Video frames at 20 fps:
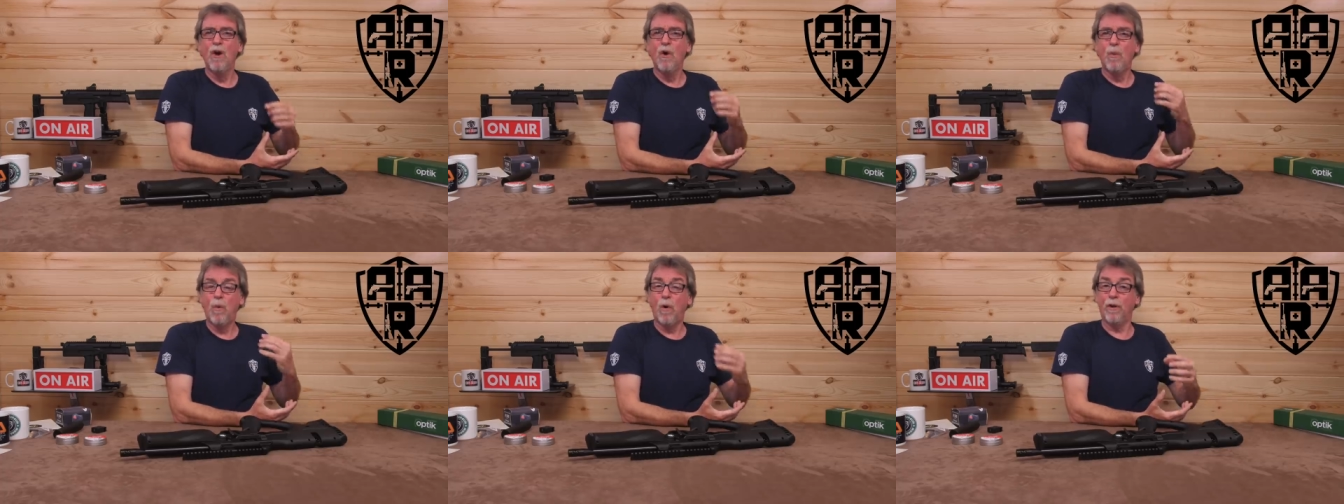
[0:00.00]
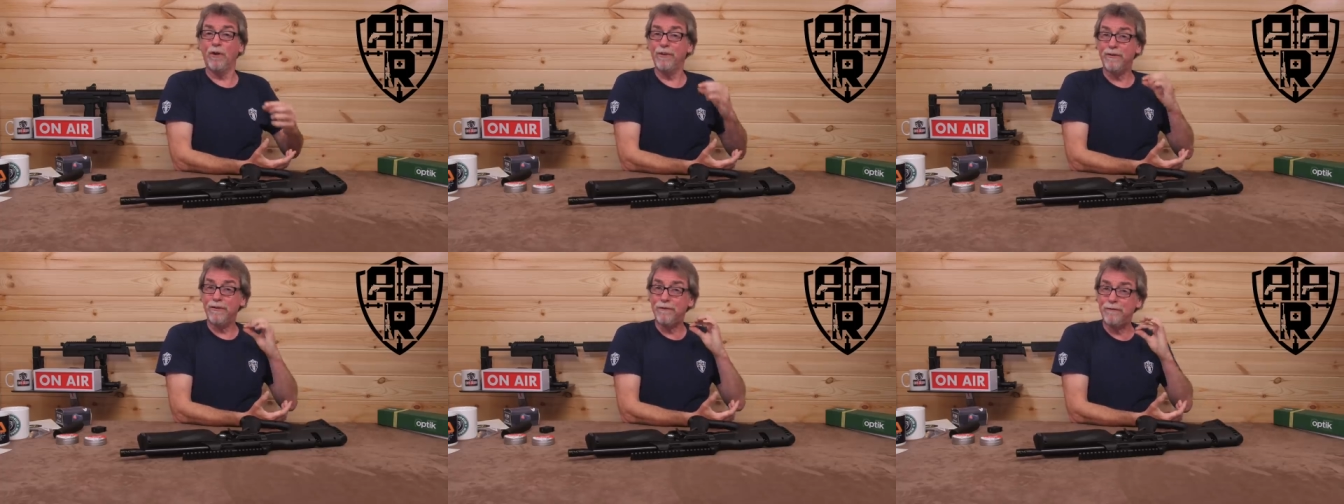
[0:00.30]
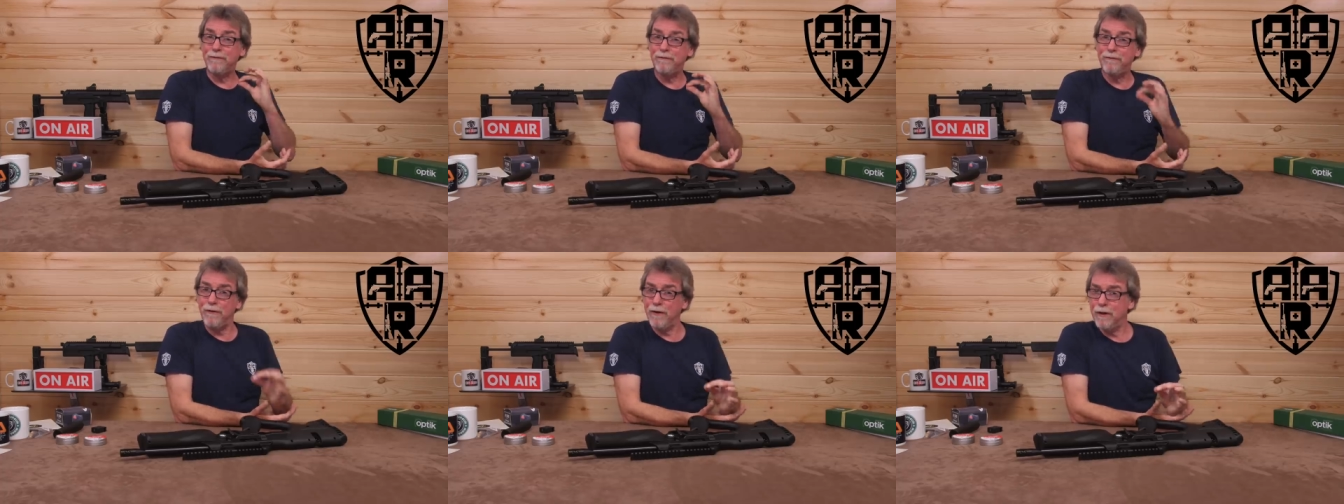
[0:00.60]
one of the
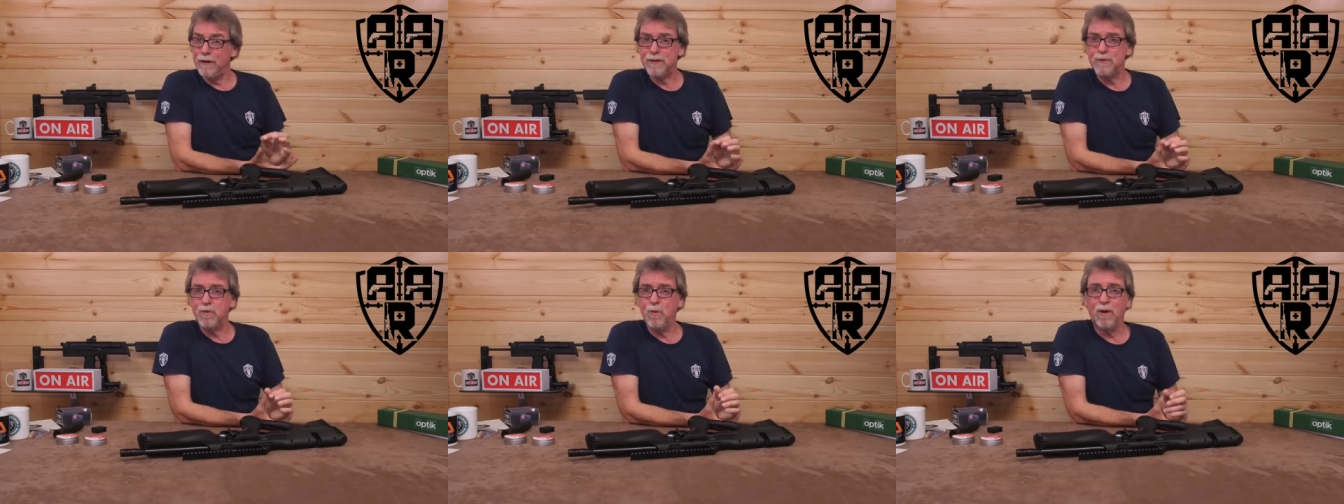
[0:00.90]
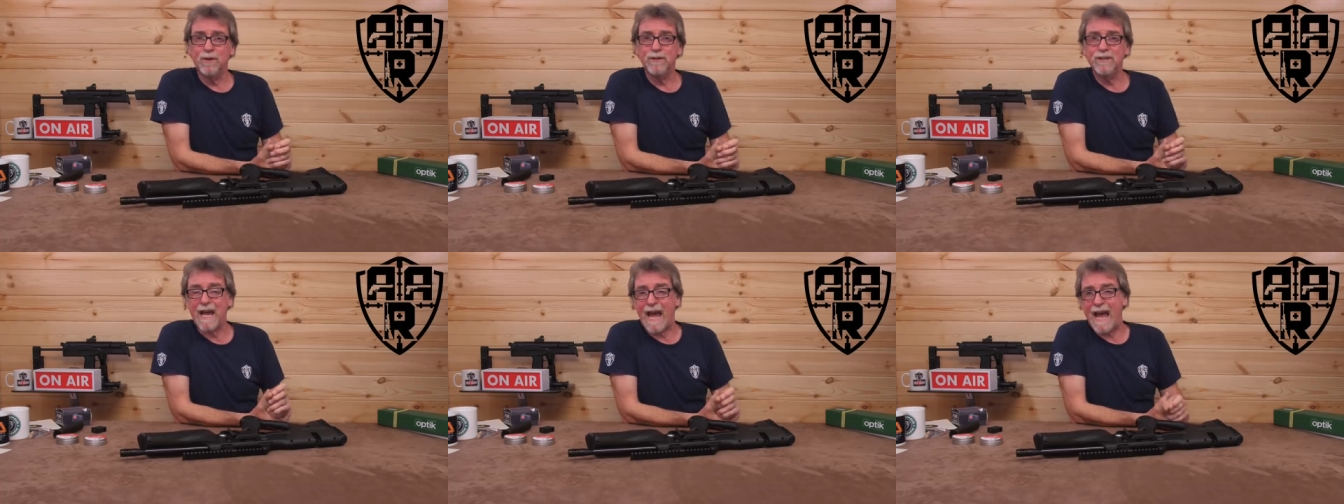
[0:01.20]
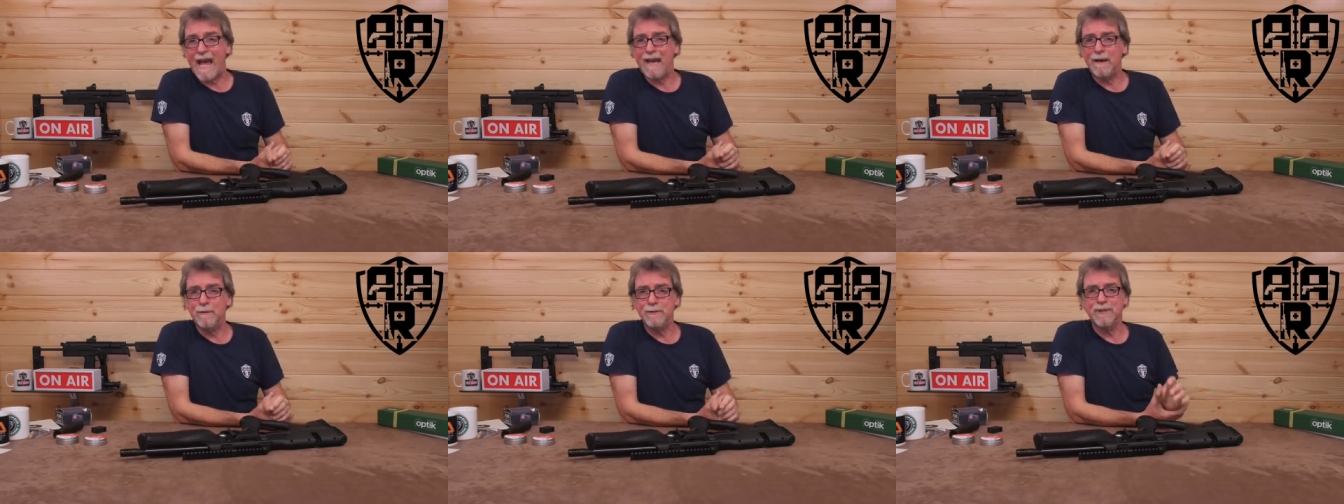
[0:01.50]
first ones
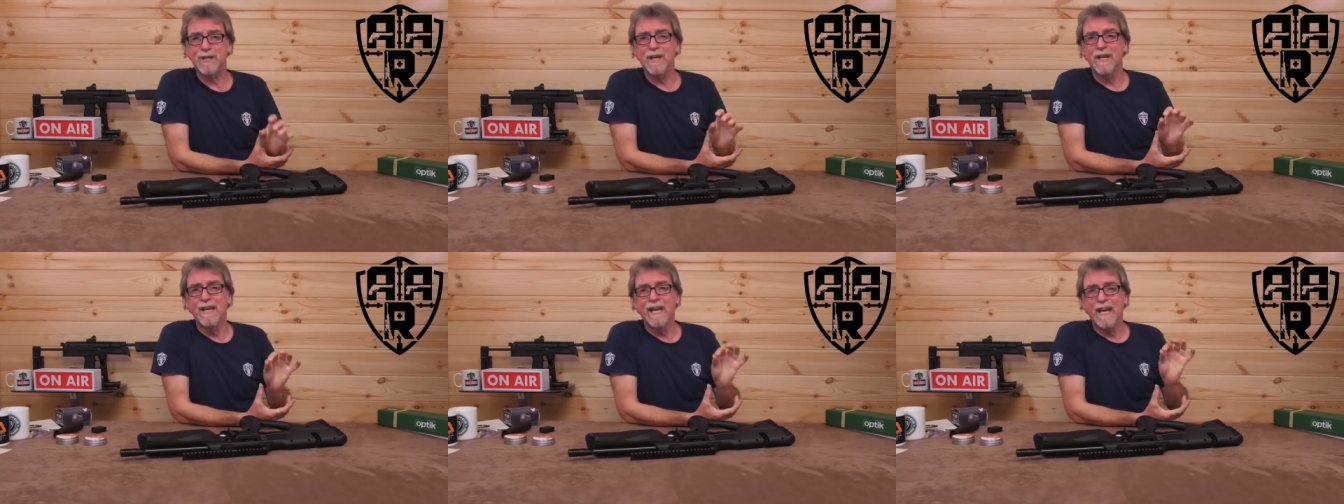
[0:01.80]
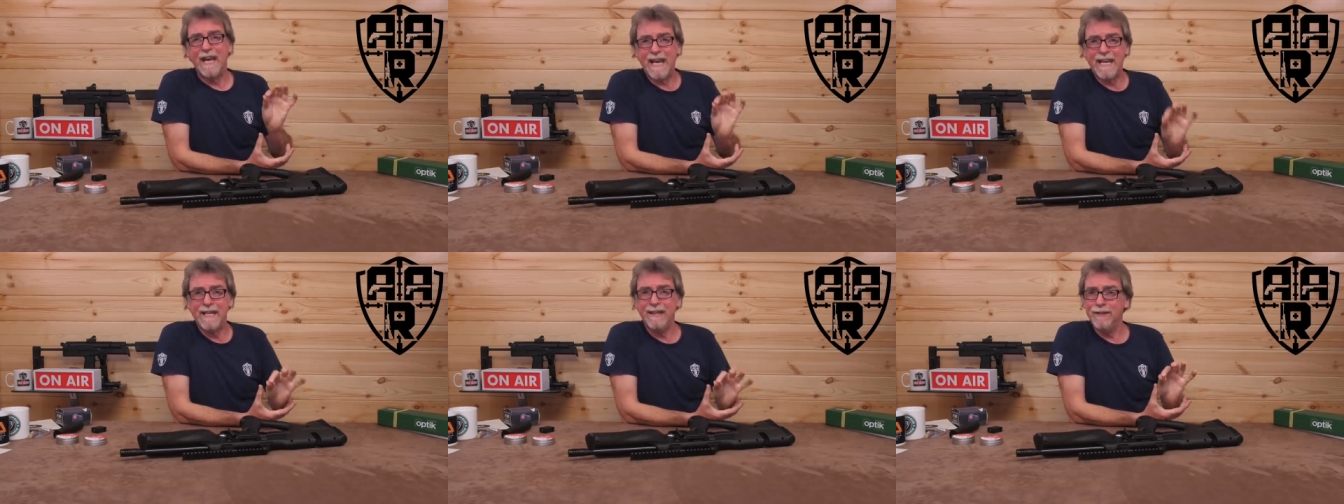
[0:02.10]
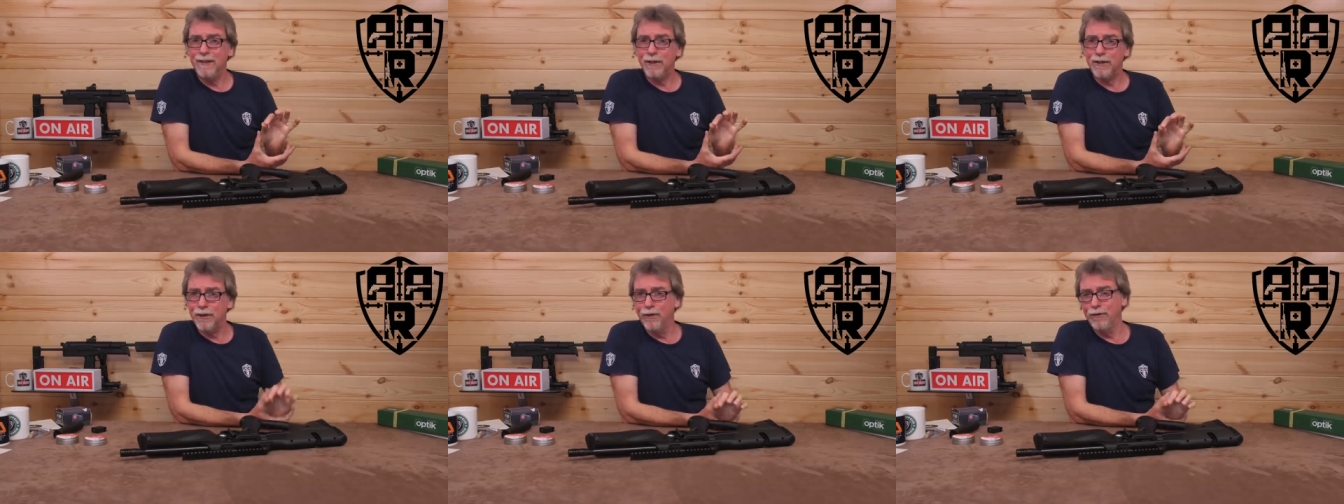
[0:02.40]
out
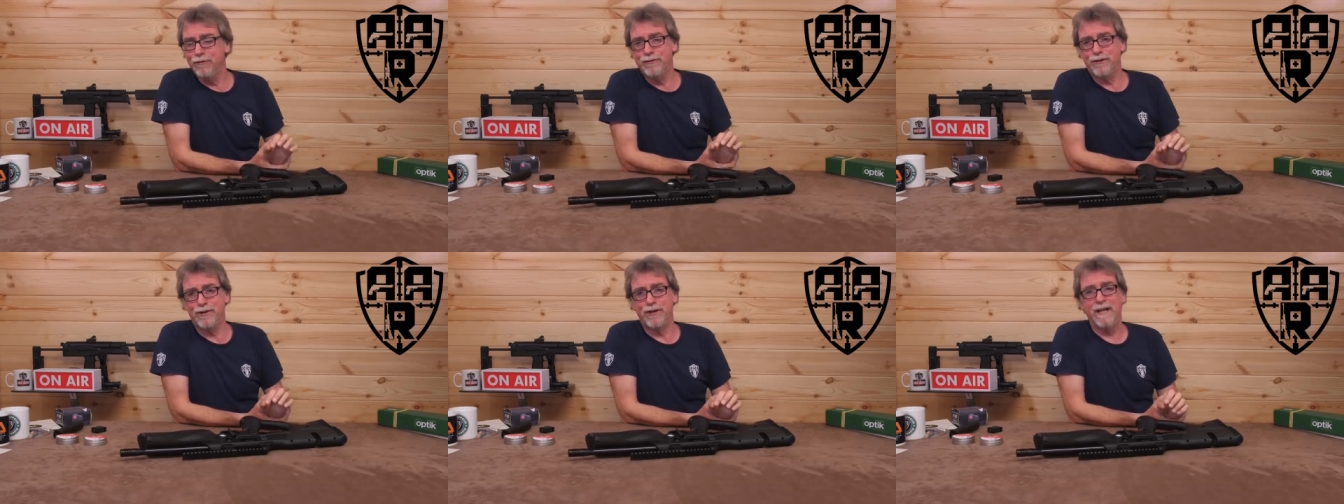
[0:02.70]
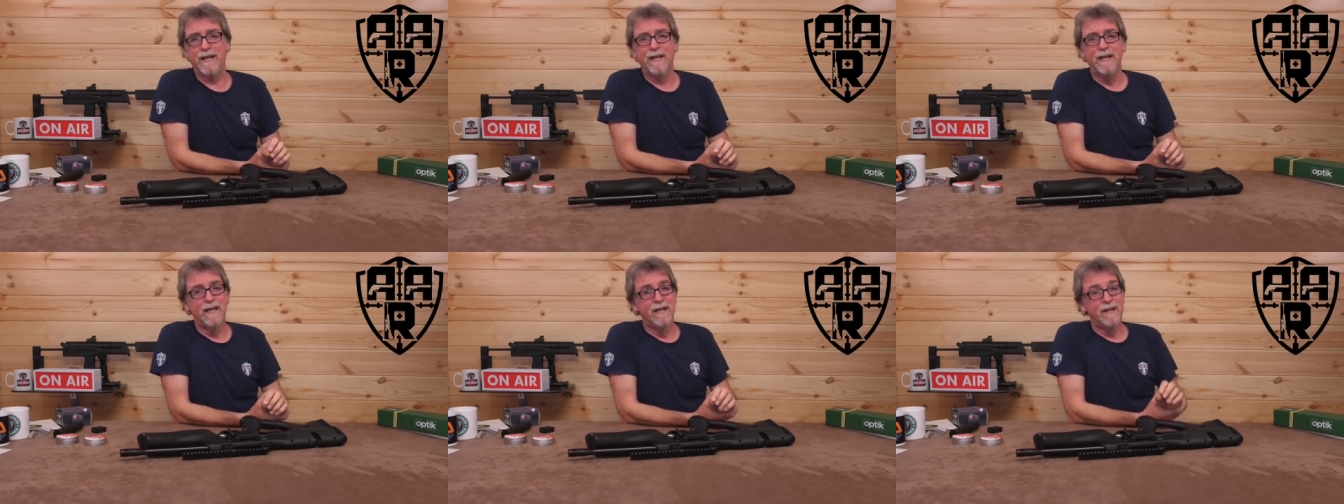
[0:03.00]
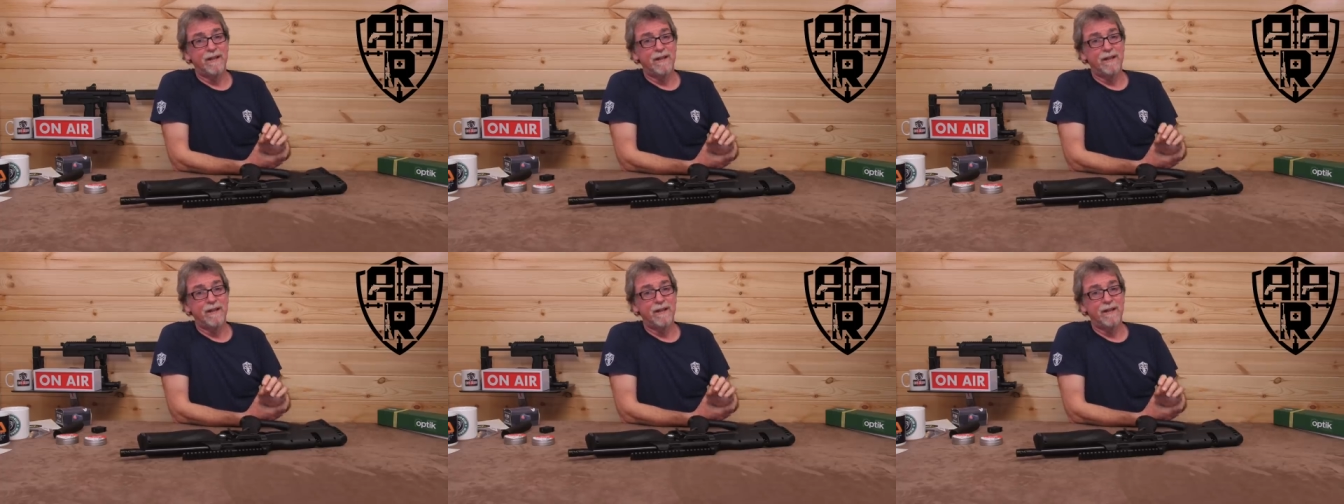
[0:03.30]
in the country,